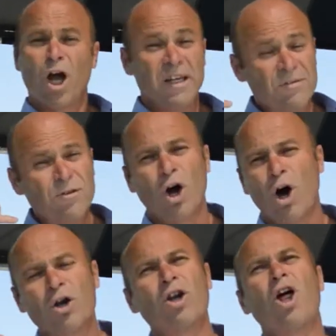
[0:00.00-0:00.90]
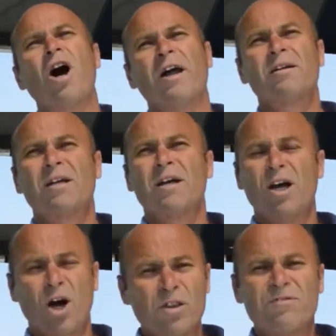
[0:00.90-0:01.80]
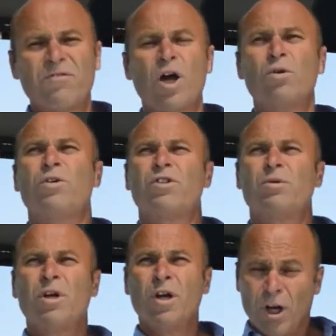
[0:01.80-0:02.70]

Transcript: even online, on the phone with them.